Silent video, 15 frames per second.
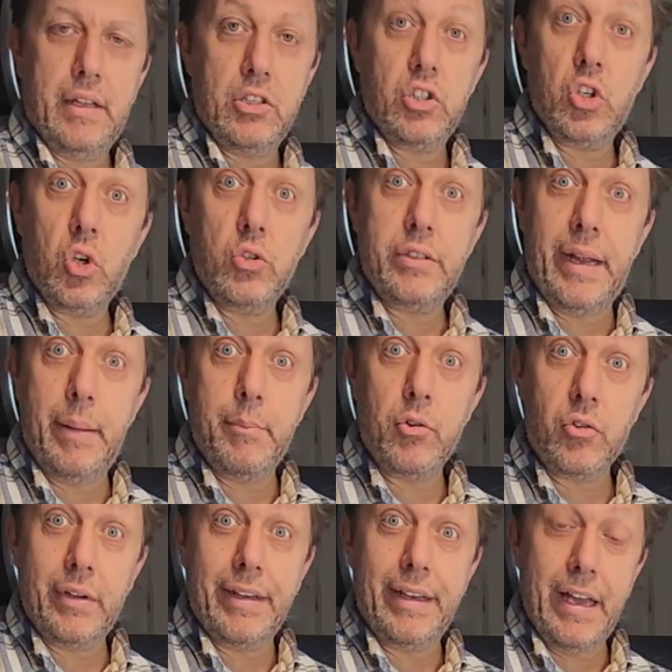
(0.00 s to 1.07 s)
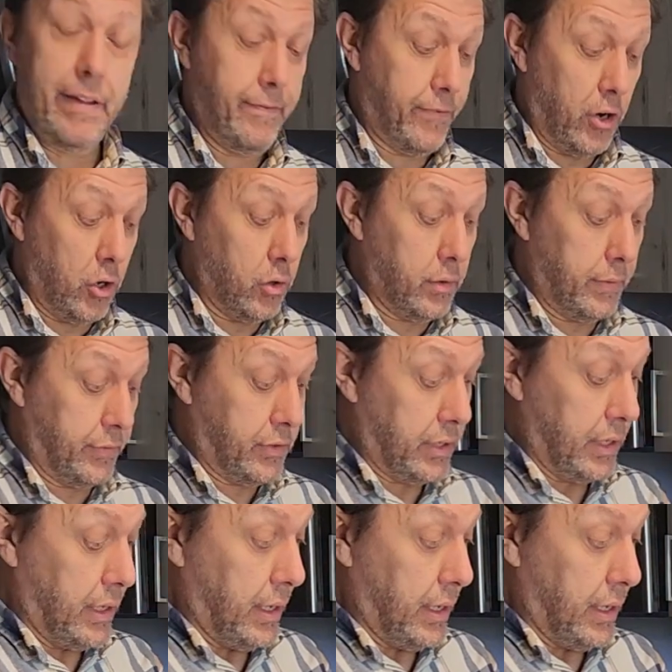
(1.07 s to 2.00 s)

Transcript: there's no tempering involved.